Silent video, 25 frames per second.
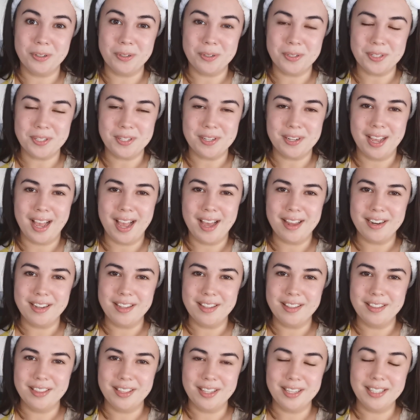also
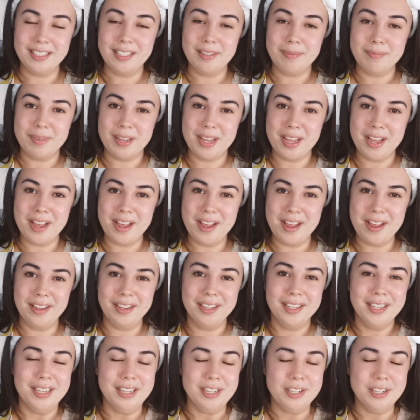added the MER